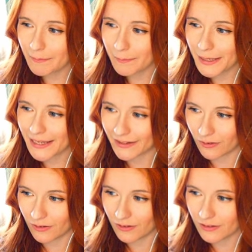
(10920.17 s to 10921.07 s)

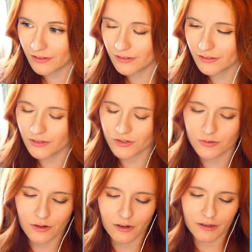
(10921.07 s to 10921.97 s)
Pickle,
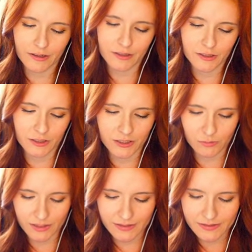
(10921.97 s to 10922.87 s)
who are herd
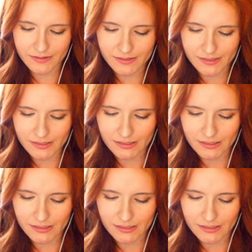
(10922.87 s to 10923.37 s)
ones.